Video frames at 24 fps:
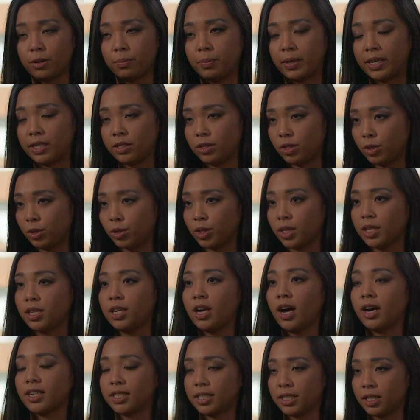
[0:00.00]
but it's usually
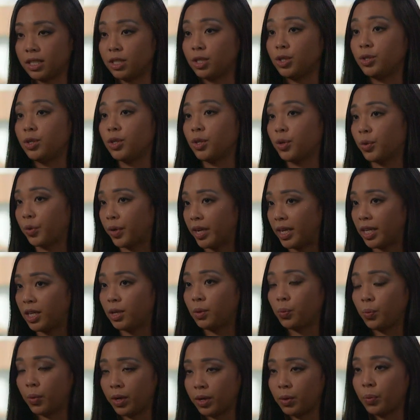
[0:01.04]
not to the degree you
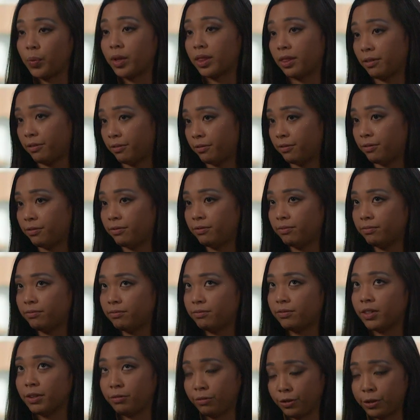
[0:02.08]
would with the,
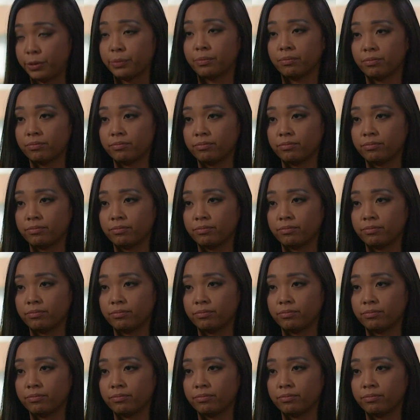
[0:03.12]
the flu.